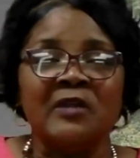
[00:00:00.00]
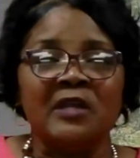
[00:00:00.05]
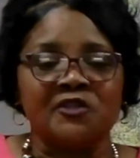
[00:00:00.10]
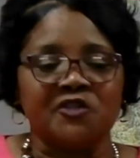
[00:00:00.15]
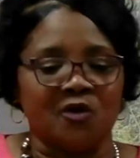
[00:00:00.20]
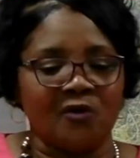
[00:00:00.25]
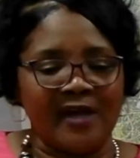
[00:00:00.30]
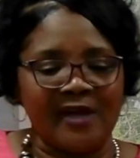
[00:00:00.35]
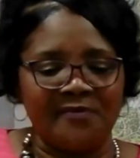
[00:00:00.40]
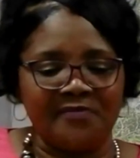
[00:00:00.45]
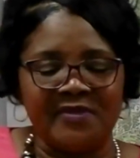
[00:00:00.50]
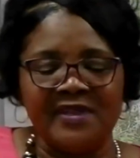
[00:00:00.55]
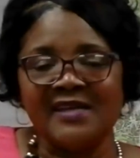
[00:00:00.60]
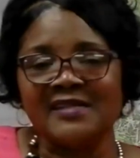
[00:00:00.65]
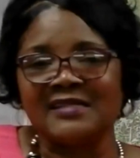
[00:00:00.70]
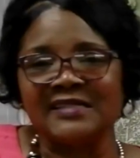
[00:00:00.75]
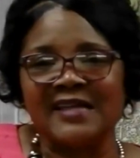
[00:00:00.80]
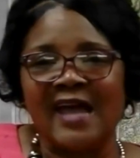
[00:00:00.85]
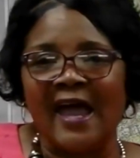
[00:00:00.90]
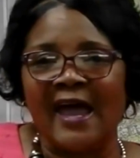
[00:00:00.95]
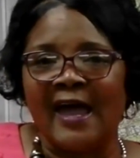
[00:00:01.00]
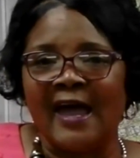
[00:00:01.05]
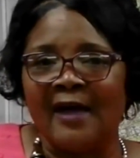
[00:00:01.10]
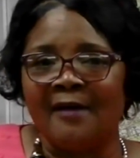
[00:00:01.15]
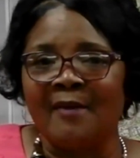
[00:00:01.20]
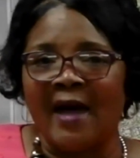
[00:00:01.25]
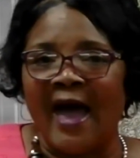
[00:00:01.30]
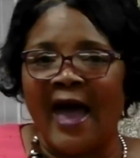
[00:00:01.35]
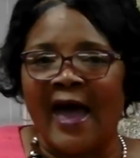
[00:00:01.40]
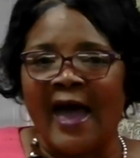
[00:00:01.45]
So at this
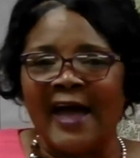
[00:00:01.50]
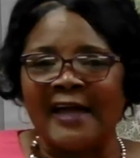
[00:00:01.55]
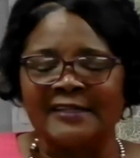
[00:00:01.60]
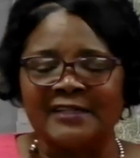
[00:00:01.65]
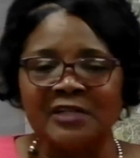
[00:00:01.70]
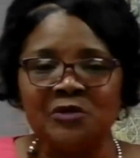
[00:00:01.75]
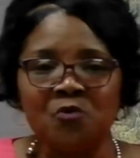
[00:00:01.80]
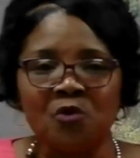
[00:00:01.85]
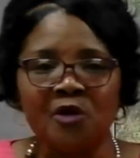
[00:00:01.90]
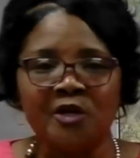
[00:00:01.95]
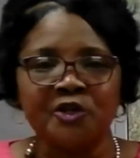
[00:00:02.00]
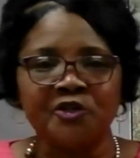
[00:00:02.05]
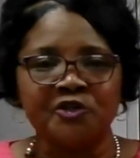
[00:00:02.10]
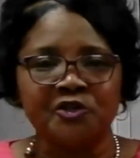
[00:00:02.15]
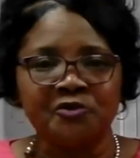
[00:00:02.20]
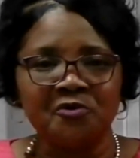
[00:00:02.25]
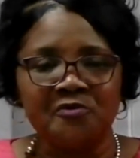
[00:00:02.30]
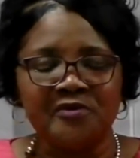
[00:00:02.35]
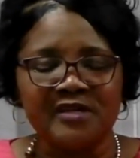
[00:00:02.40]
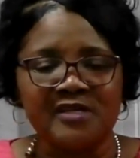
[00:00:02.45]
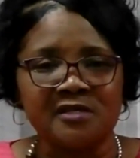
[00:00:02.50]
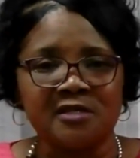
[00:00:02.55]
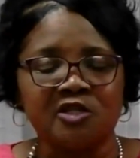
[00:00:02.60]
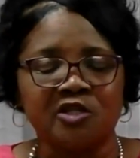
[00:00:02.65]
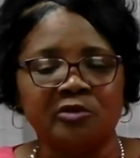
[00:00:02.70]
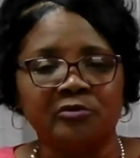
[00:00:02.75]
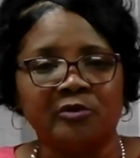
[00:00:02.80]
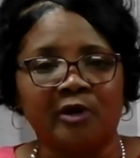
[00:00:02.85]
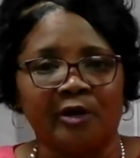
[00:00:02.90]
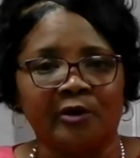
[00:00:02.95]
time, I, I didn't want to do this
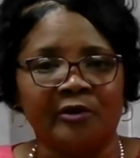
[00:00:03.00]
too